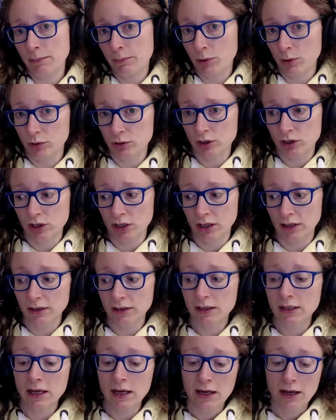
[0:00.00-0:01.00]
posture,
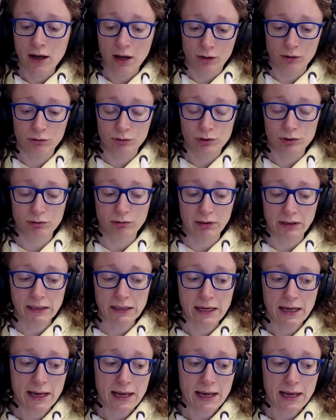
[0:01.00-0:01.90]
altering,